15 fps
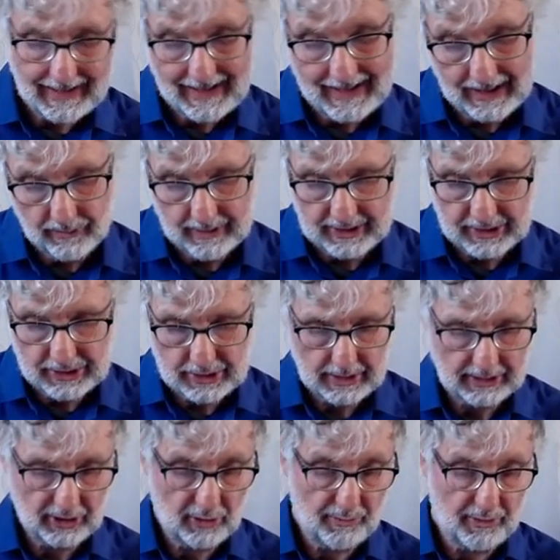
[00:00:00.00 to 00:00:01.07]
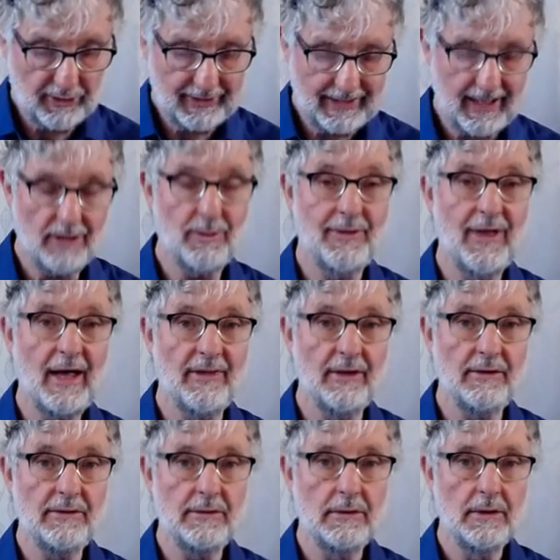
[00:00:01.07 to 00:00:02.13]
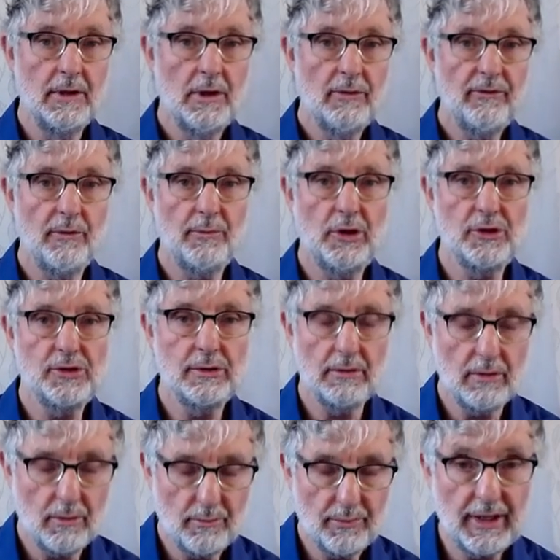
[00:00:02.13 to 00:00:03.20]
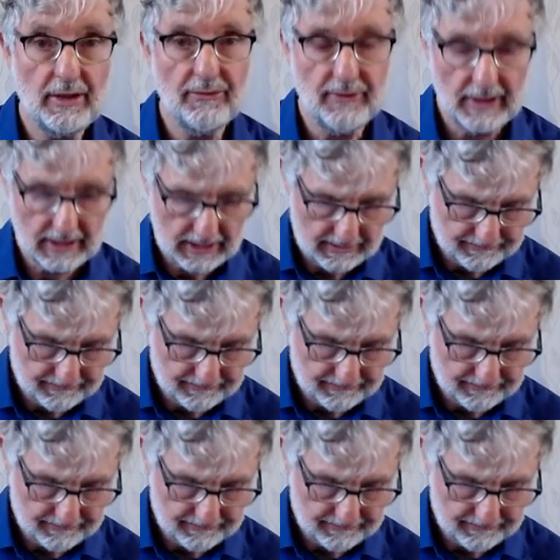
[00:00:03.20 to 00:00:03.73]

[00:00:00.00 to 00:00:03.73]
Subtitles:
language and communicate with others for mutual benefit.